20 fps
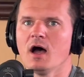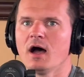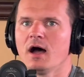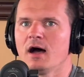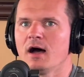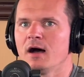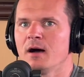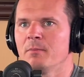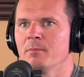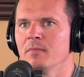
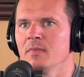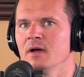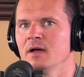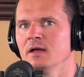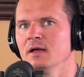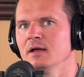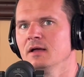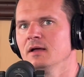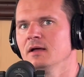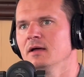
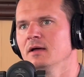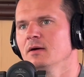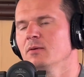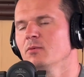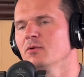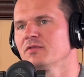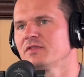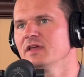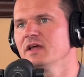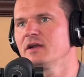
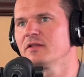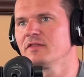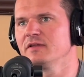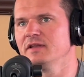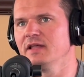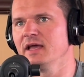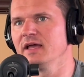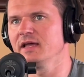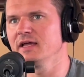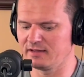Well, at the end of the
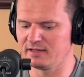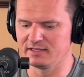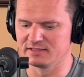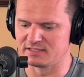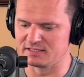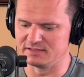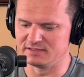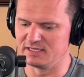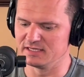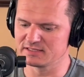day, it's
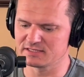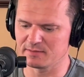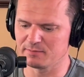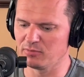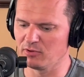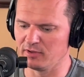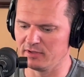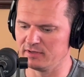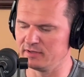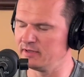a
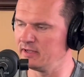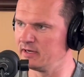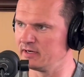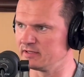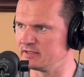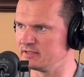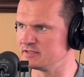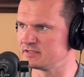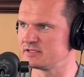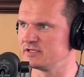discipline and a
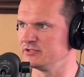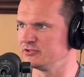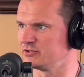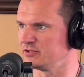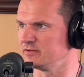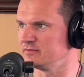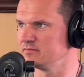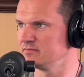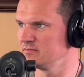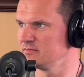
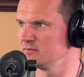decision.